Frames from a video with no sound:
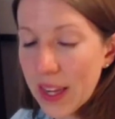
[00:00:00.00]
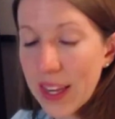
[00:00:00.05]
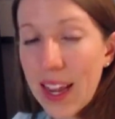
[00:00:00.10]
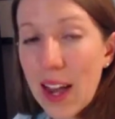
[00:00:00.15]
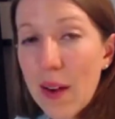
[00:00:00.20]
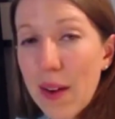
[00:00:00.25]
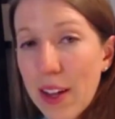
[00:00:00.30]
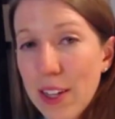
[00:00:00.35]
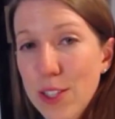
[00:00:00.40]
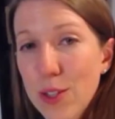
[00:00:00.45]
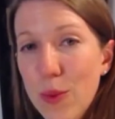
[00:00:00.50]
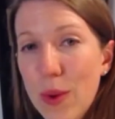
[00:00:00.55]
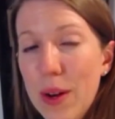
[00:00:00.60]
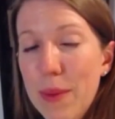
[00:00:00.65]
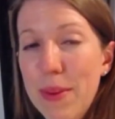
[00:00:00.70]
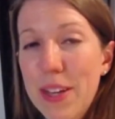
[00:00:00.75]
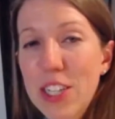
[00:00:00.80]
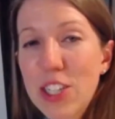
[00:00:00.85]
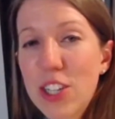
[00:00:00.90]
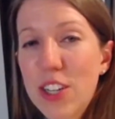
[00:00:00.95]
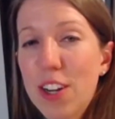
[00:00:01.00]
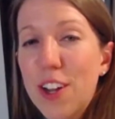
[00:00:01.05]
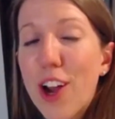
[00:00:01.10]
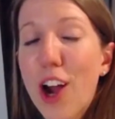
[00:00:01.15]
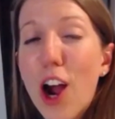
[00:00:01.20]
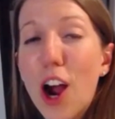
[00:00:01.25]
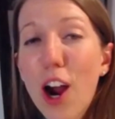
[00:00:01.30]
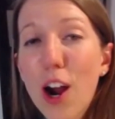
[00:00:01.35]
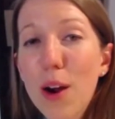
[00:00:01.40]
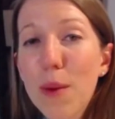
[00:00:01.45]
now I also want to mention
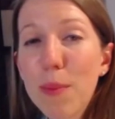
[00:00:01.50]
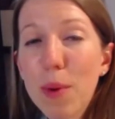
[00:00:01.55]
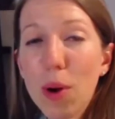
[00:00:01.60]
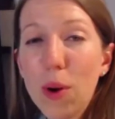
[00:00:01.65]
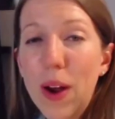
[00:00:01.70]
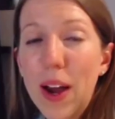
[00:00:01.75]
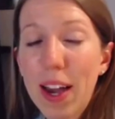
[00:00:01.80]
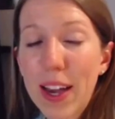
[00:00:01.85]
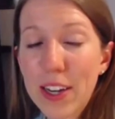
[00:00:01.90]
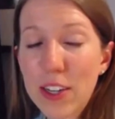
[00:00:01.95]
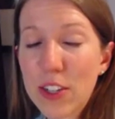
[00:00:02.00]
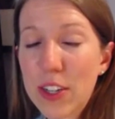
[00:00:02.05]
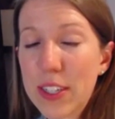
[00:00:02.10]
cholesterol